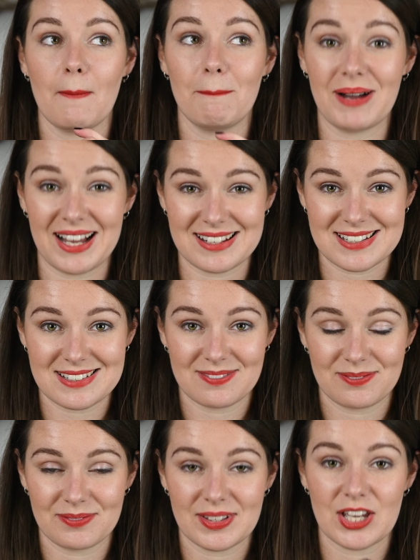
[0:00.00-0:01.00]
but
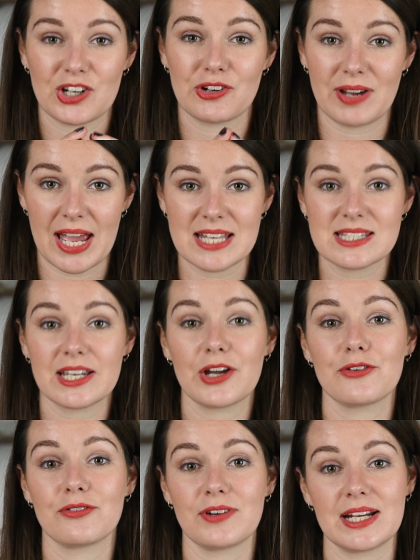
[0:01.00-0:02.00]
creating
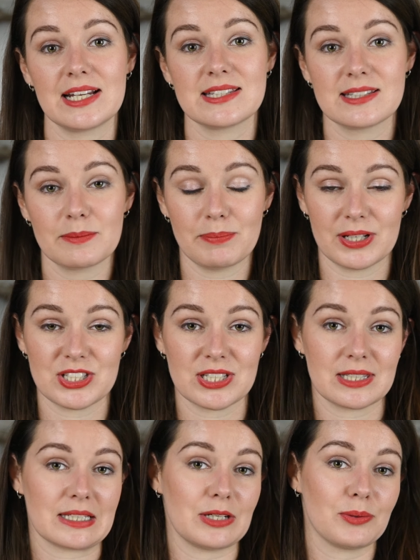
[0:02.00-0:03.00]
a realistic
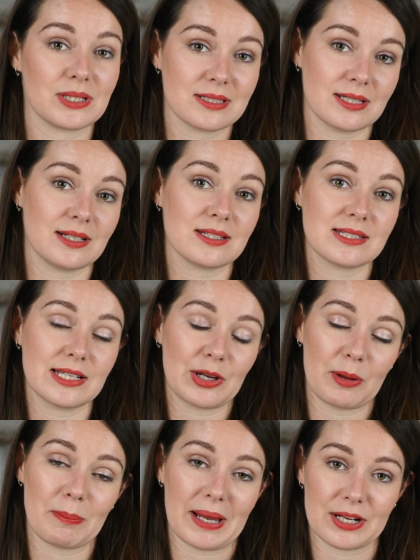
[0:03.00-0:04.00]
budget that you continuously
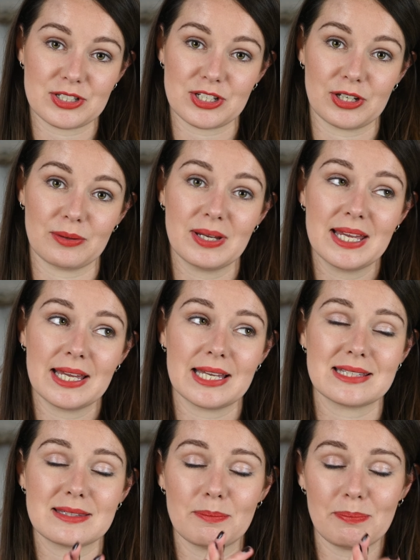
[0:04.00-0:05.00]
go back to
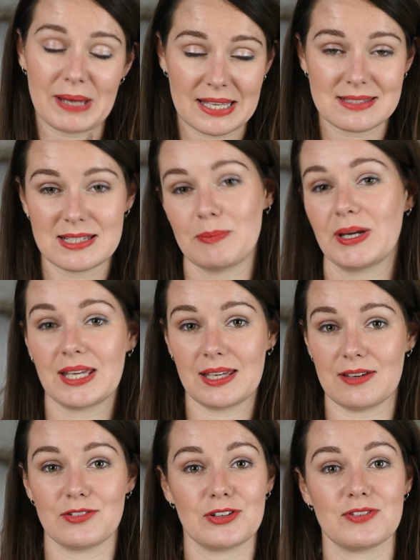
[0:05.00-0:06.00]
is the best tip I can
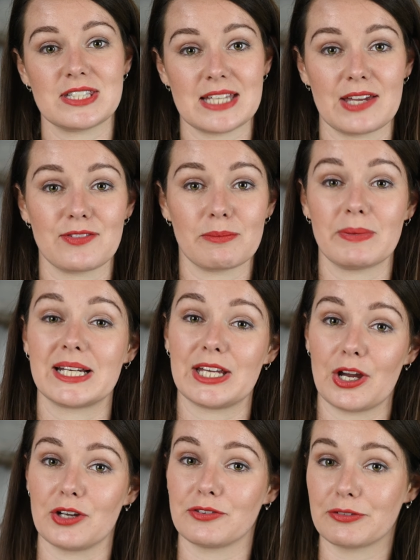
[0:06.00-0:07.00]
give you for saving money
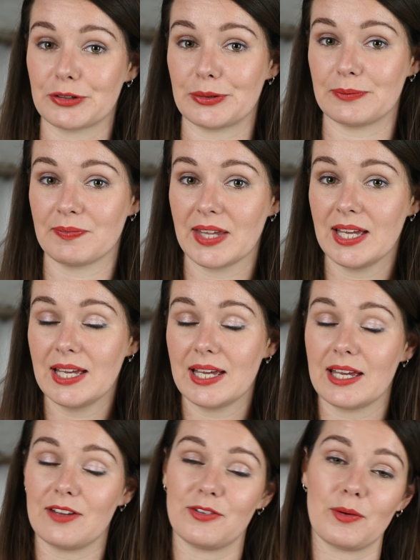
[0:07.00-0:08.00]
overall.
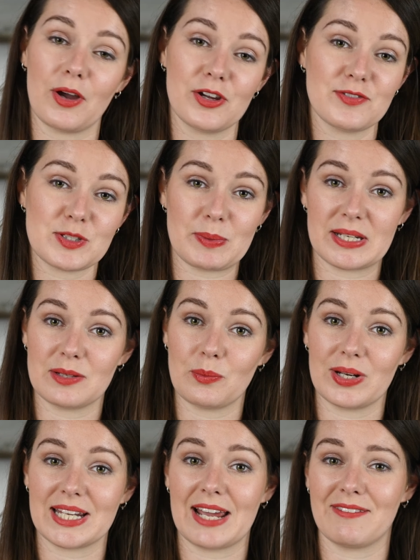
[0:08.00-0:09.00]
If you overspend in
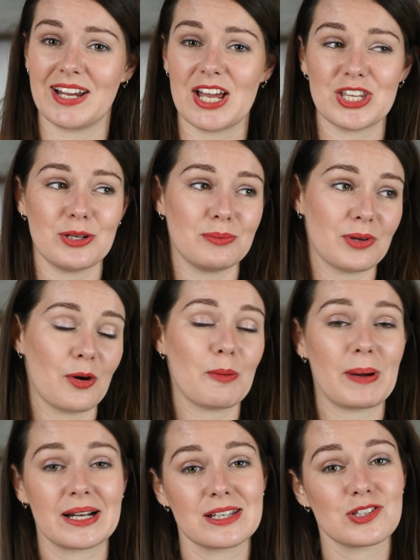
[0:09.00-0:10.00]
one area, you know
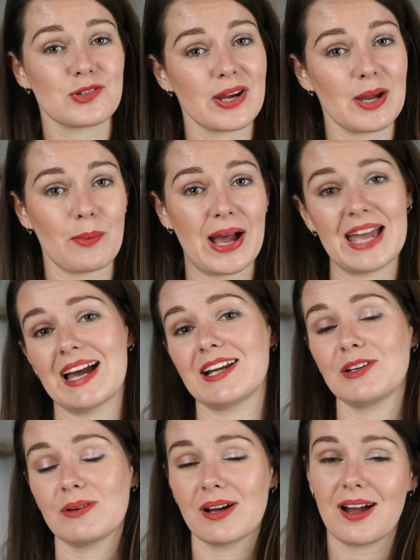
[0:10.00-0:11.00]
about it straight away
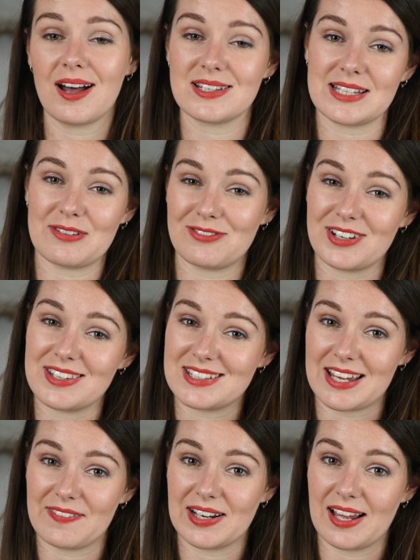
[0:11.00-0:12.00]
and you can cut down further
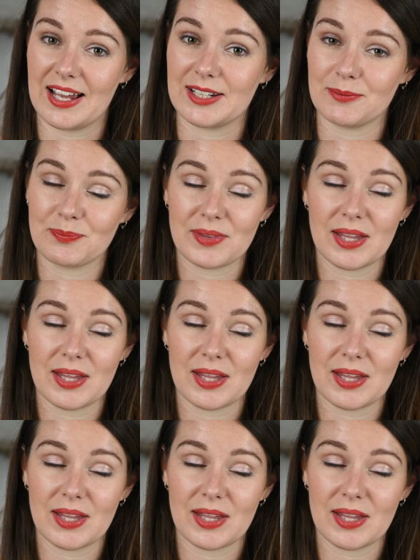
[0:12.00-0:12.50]
down the line.